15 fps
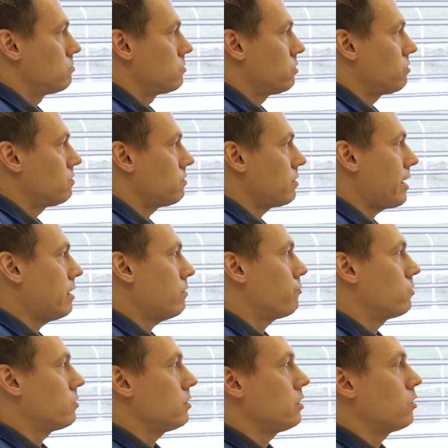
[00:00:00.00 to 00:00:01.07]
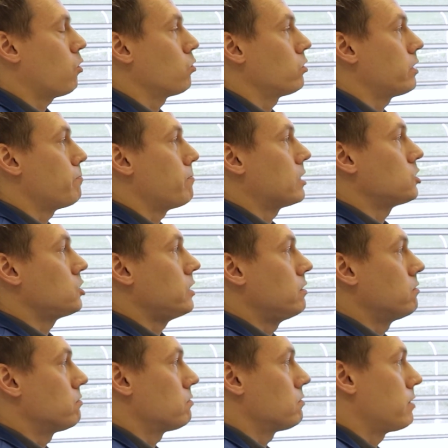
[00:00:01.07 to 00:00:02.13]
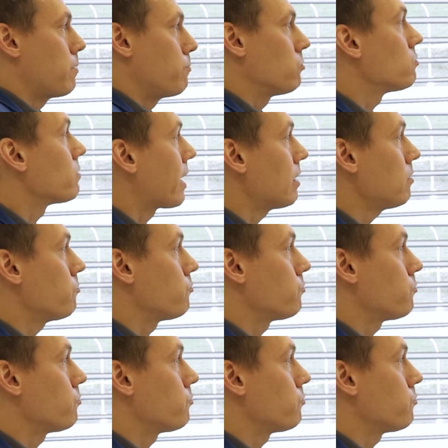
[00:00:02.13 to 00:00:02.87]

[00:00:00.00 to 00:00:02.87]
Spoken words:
safety on the machines themselves.